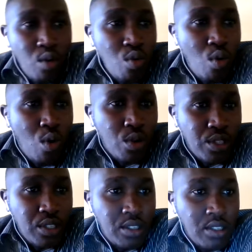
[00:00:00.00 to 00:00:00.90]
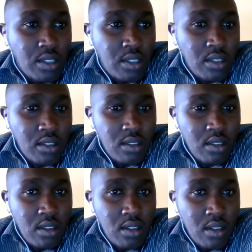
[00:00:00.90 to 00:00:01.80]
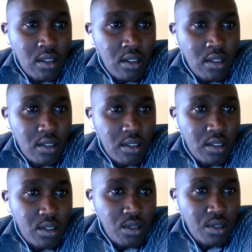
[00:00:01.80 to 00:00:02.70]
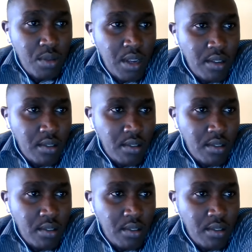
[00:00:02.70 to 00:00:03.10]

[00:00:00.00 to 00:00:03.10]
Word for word: who was excuse me